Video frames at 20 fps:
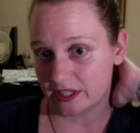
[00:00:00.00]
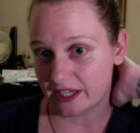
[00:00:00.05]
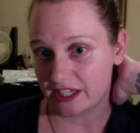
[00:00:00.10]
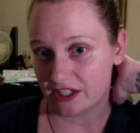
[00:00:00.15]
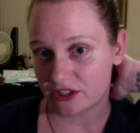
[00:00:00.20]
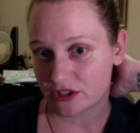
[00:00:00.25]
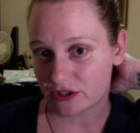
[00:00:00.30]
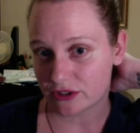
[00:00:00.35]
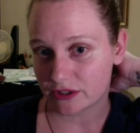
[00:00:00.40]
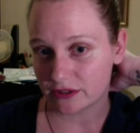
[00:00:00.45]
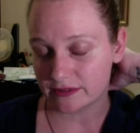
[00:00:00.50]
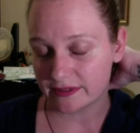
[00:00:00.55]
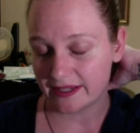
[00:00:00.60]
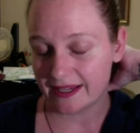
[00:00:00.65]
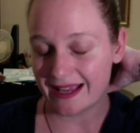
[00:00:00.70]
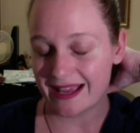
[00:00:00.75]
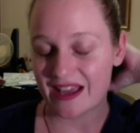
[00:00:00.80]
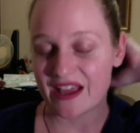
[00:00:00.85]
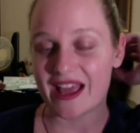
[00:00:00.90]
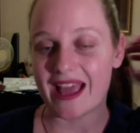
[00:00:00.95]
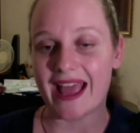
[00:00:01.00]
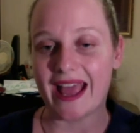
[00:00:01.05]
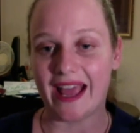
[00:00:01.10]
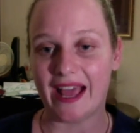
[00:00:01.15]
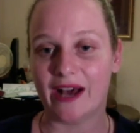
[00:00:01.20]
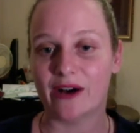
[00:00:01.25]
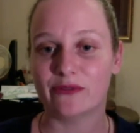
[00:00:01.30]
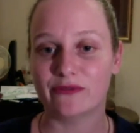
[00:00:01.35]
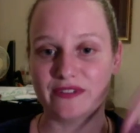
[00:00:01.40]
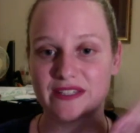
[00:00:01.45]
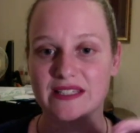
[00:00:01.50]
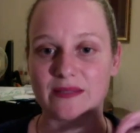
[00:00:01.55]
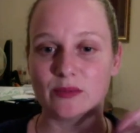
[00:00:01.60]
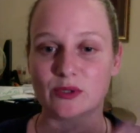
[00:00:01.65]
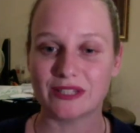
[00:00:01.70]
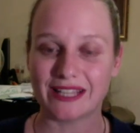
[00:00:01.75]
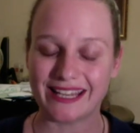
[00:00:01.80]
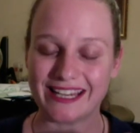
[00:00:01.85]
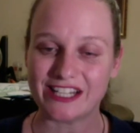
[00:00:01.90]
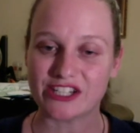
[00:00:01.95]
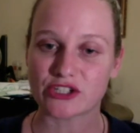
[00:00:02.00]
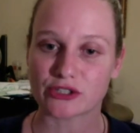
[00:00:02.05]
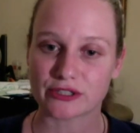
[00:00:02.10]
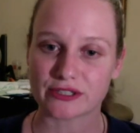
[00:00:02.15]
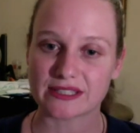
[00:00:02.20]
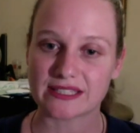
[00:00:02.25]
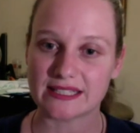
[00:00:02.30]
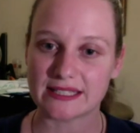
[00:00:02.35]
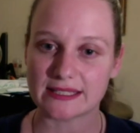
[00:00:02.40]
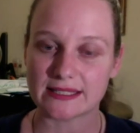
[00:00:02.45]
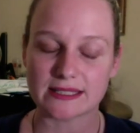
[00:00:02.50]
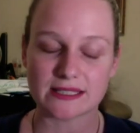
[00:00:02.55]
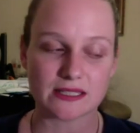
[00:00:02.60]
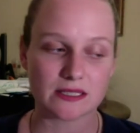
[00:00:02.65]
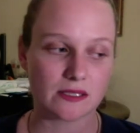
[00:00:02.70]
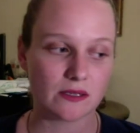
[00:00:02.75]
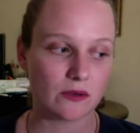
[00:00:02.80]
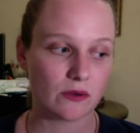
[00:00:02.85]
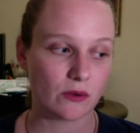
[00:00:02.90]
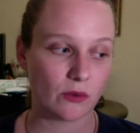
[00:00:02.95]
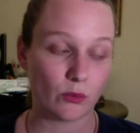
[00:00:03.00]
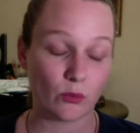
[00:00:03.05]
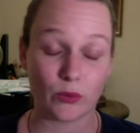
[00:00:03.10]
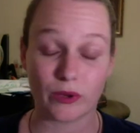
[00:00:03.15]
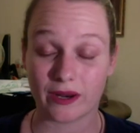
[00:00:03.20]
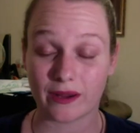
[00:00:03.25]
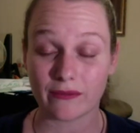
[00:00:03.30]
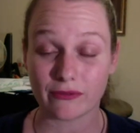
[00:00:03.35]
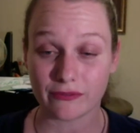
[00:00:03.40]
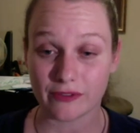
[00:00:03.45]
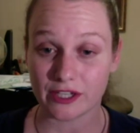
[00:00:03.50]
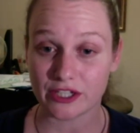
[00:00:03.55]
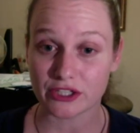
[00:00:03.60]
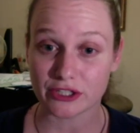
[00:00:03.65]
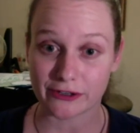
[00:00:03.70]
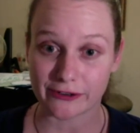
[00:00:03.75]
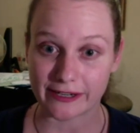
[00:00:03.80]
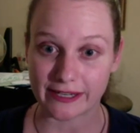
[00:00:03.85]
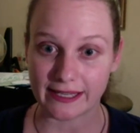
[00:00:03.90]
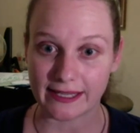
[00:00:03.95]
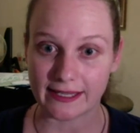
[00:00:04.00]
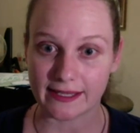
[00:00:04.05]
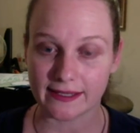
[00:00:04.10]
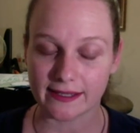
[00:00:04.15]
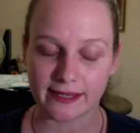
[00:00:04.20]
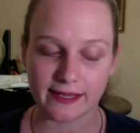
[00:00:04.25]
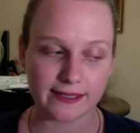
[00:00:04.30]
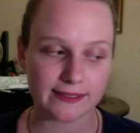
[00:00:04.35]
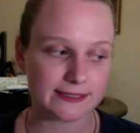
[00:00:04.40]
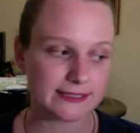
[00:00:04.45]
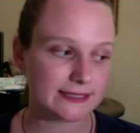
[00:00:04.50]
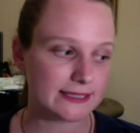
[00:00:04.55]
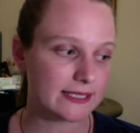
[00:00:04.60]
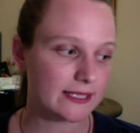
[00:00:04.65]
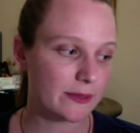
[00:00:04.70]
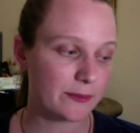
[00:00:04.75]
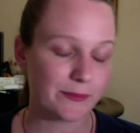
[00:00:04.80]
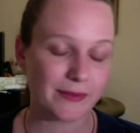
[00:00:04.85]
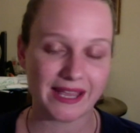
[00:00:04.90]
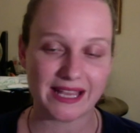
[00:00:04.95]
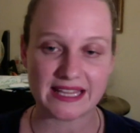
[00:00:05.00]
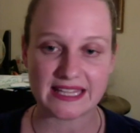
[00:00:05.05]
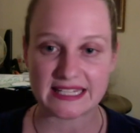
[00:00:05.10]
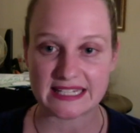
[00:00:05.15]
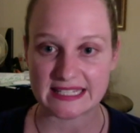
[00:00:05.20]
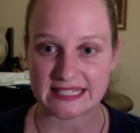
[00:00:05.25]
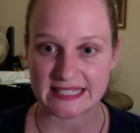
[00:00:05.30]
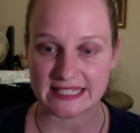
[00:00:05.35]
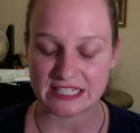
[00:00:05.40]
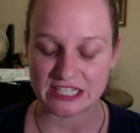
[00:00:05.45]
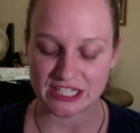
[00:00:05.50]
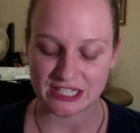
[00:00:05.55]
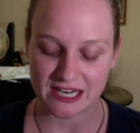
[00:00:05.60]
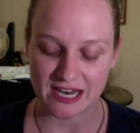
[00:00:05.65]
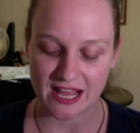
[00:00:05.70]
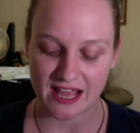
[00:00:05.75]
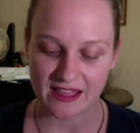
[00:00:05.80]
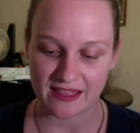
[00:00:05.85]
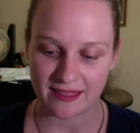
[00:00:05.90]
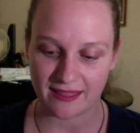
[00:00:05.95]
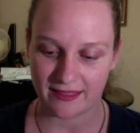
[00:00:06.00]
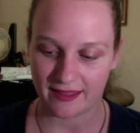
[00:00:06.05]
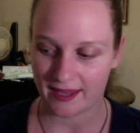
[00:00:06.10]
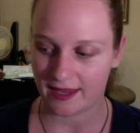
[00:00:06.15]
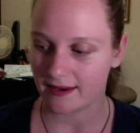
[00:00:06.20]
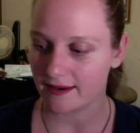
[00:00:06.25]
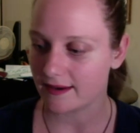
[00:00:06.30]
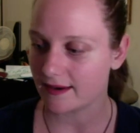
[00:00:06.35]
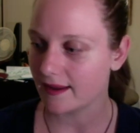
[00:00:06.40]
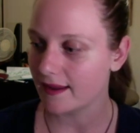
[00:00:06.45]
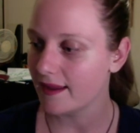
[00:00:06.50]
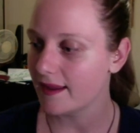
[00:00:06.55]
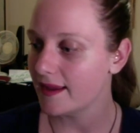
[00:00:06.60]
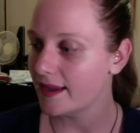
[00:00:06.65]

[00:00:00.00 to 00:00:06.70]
each cross is when I've finished gridding it and make the decision then.